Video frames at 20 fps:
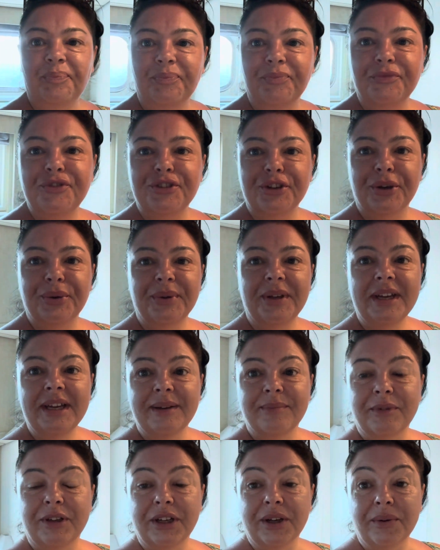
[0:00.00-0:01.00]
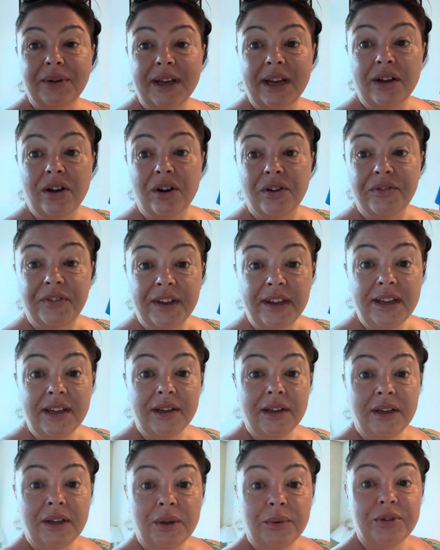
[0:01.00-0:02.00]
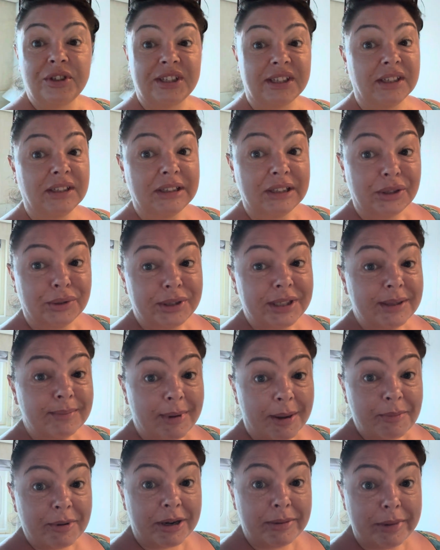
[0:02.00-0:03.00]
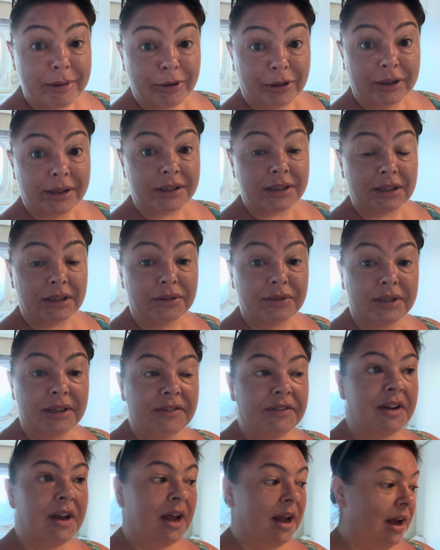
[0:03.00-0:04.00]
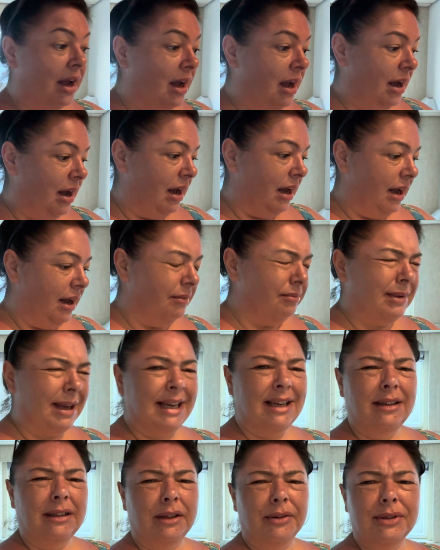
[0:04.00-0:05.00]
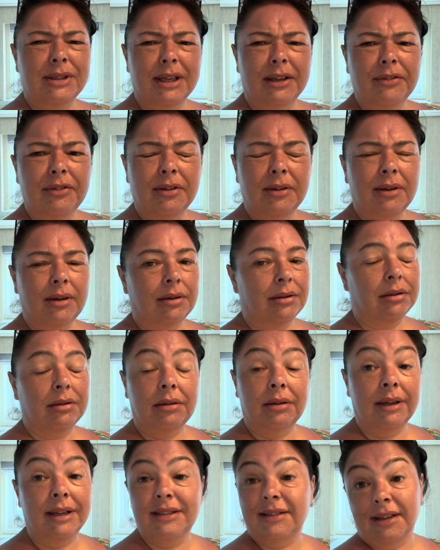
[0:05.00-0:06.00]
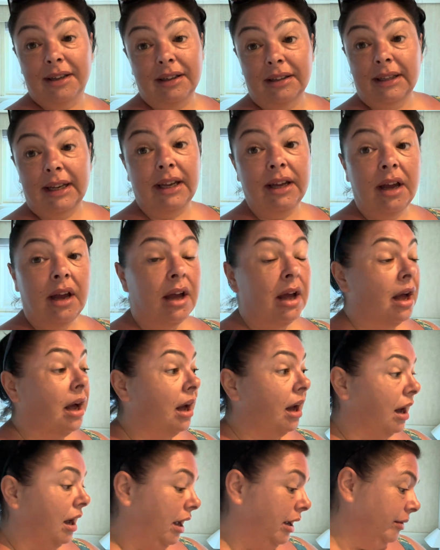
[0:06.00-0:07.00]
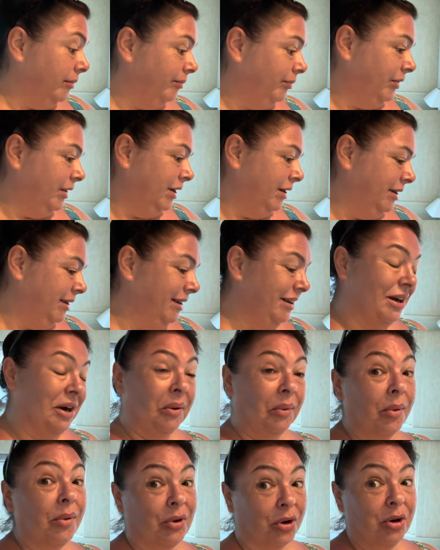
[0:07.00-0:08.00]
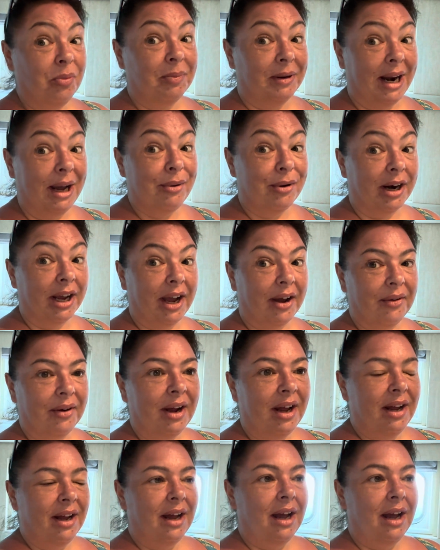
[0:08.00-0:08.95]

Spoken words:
So yeah, I'm going to go and get a coffee, which is included in my premium all exclusive. Inclusive, it's early. I woke up an hour ago.